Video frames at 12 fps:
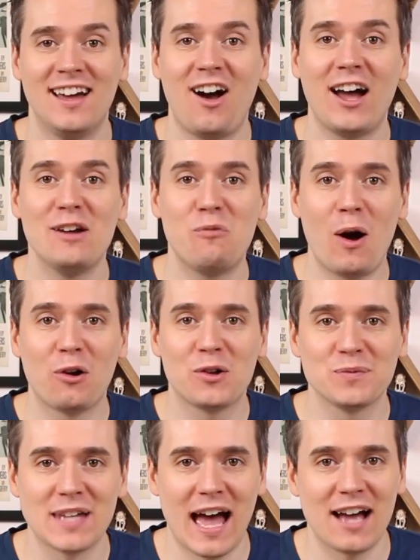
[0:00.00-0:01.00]
Hi, welcome
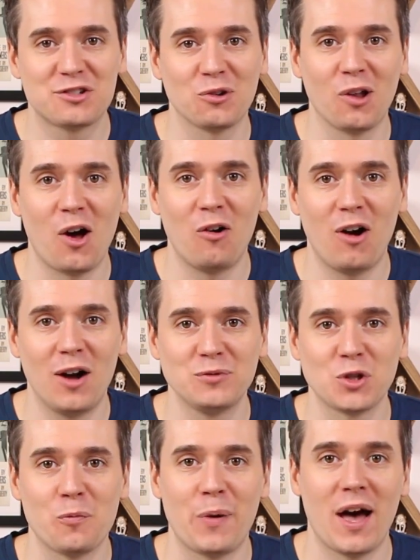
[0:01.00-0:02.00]
to Actualol. I'm
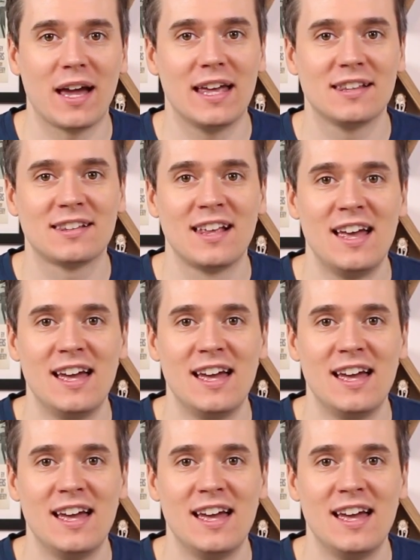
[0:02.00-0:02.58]
Jon Purkis.